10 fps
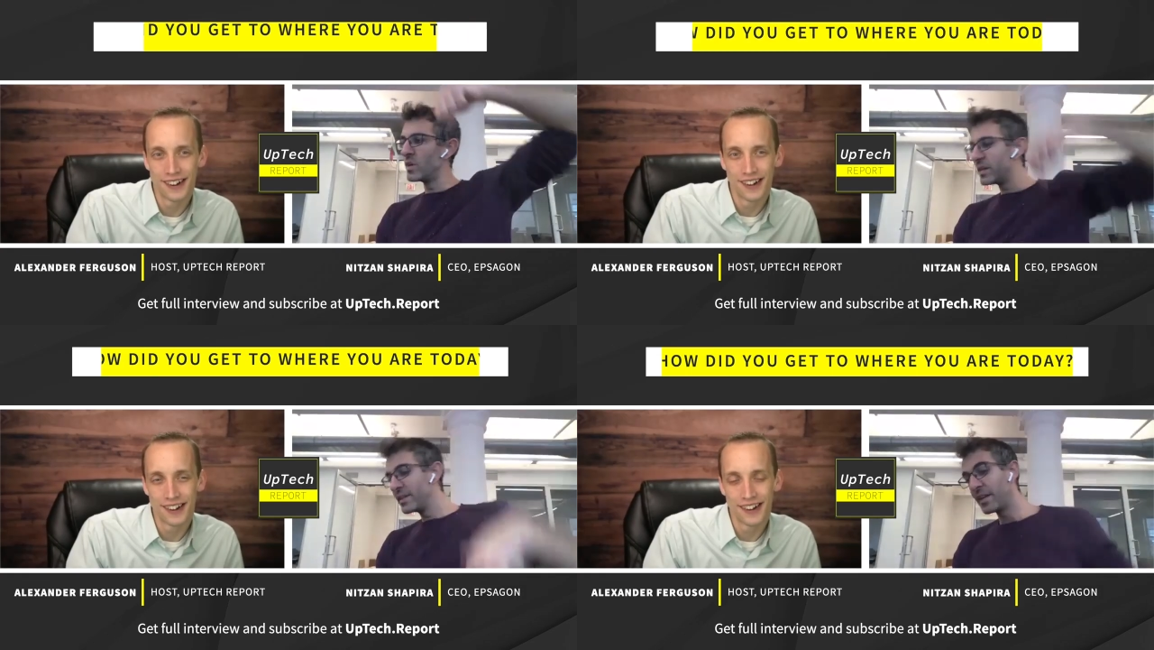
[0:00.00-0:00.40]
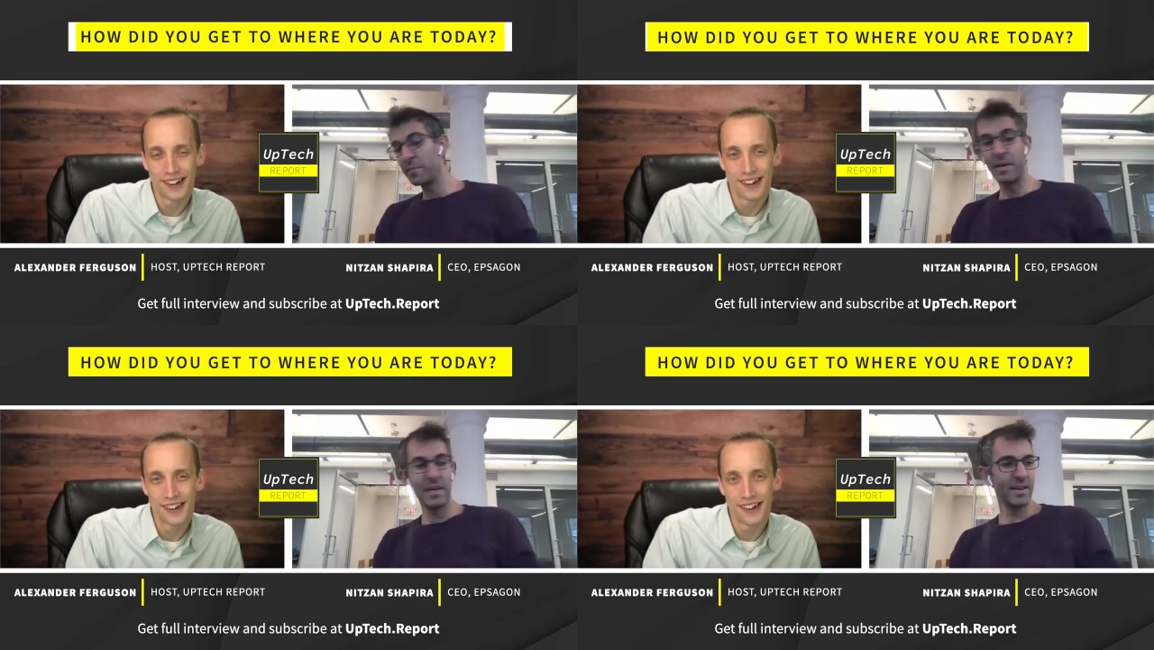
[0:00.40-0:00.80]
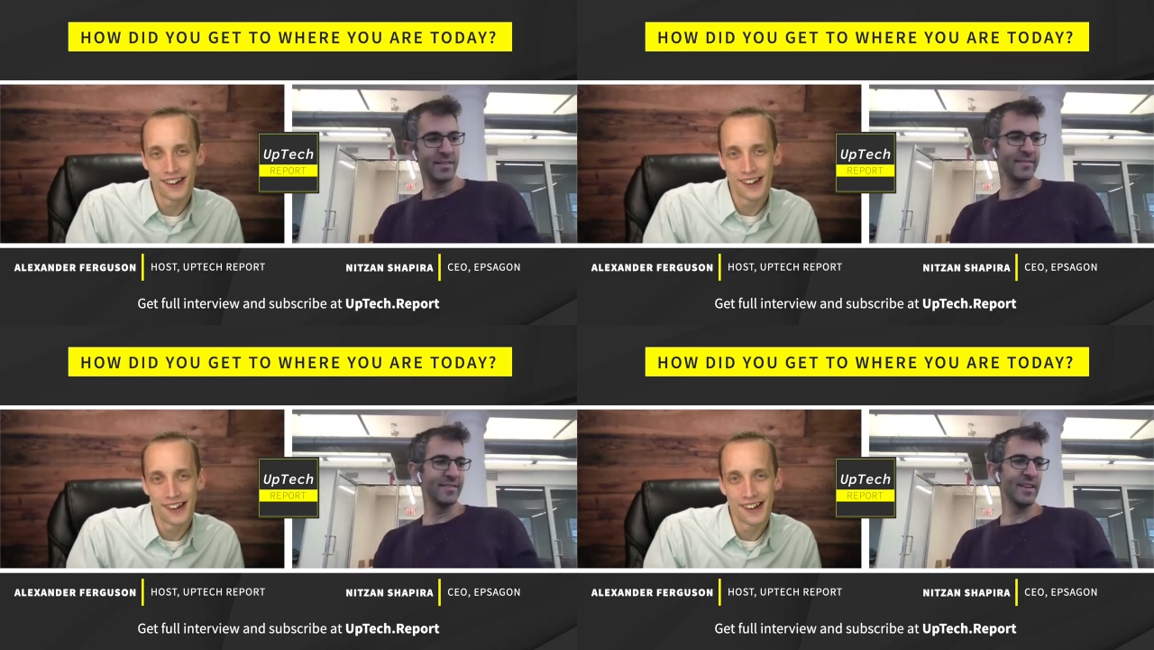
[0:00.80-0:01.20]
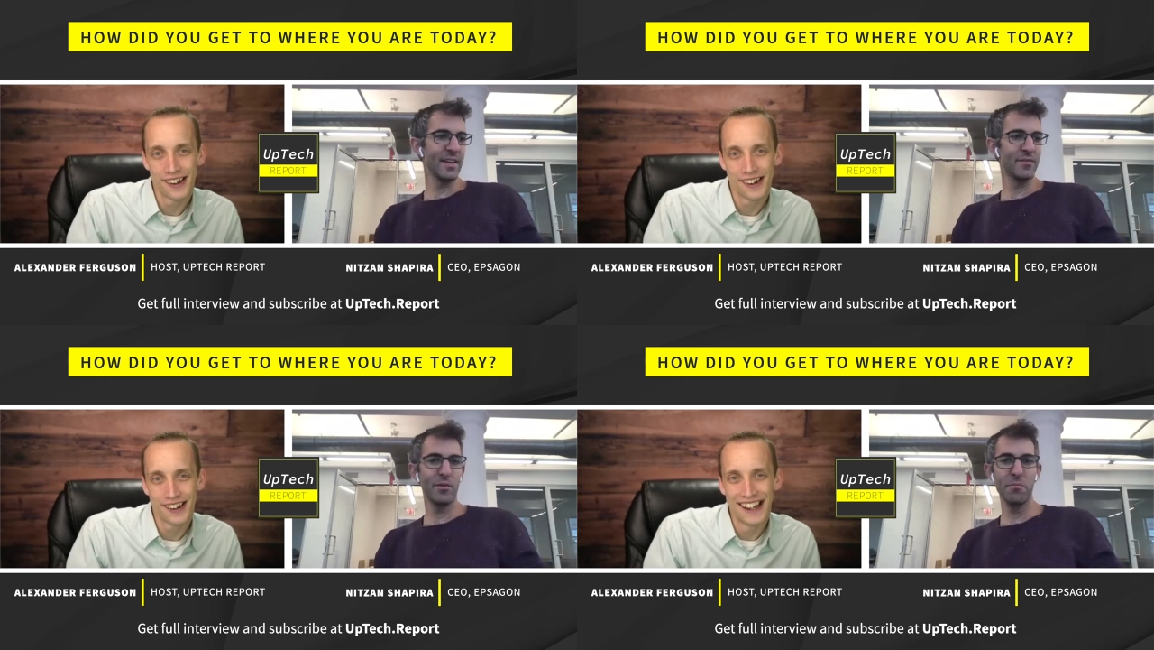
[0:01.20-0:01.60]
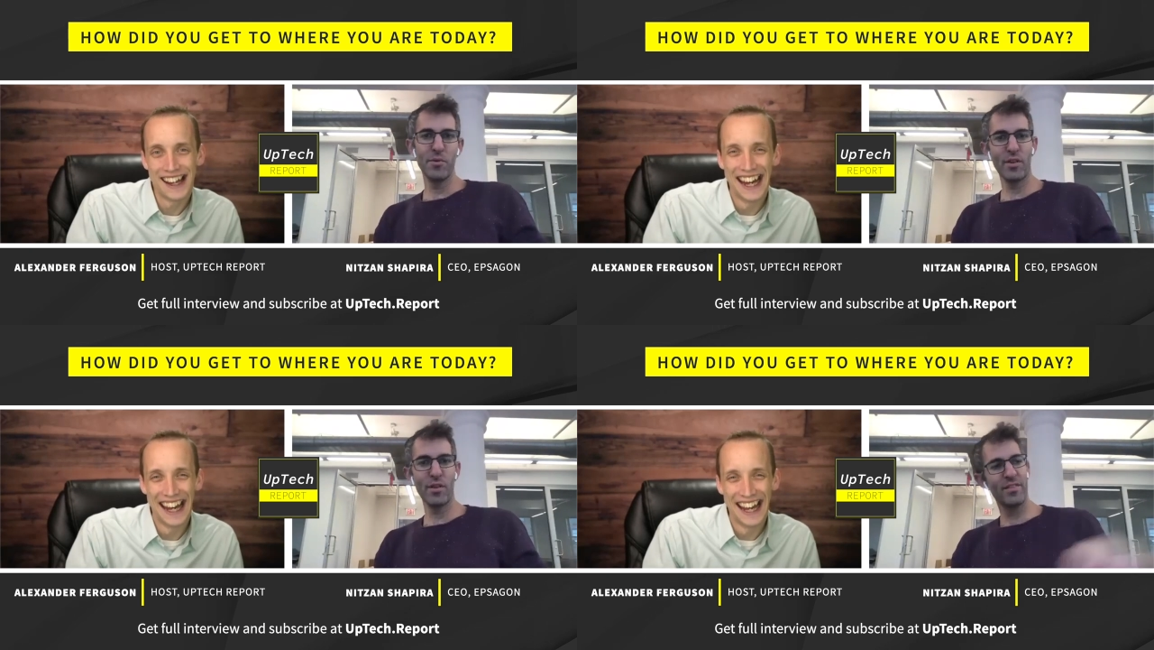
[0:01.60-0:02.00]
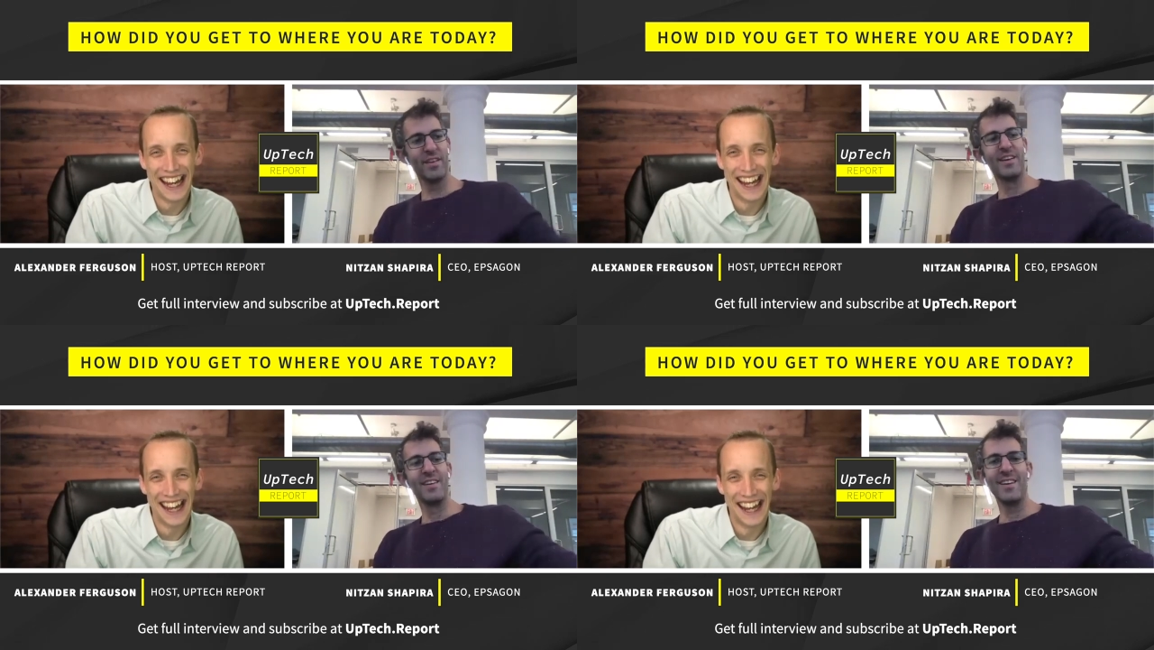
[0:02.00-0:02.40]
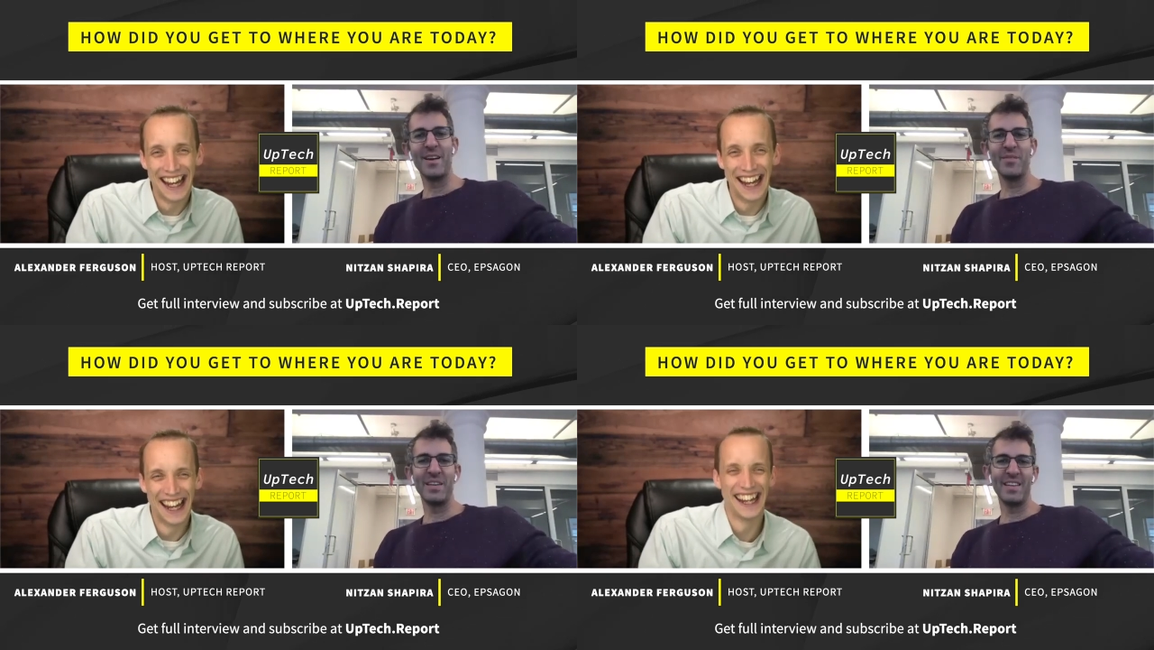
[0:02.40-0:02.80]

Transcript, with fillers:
Speaker 1: Where did I begin? Like from birth? I